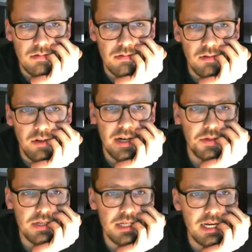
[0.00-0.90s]

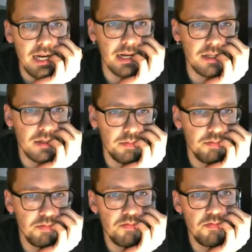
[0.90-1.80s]
Graduate tax.
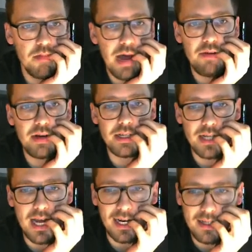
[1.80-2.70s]
Married
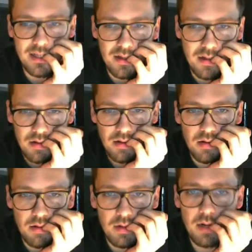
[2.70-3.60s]
tax.
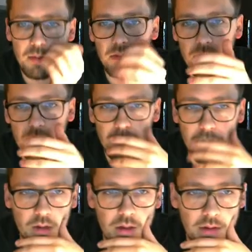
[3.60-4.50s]
Oh,
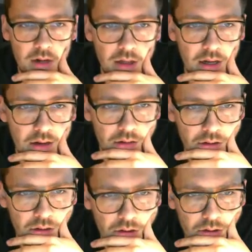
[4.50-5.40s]
people don't mind that.
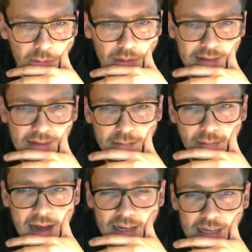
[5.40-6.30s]
Plastic
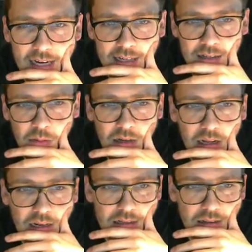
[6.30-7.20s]
bag tax. Nobody
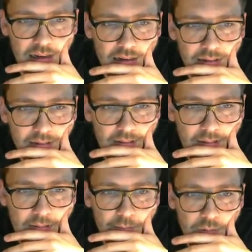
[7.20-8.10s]
likes that.
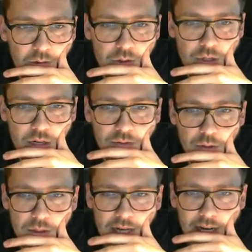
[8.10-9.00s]
Junk
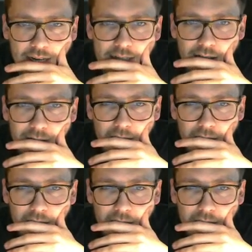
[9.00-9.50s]
food tax.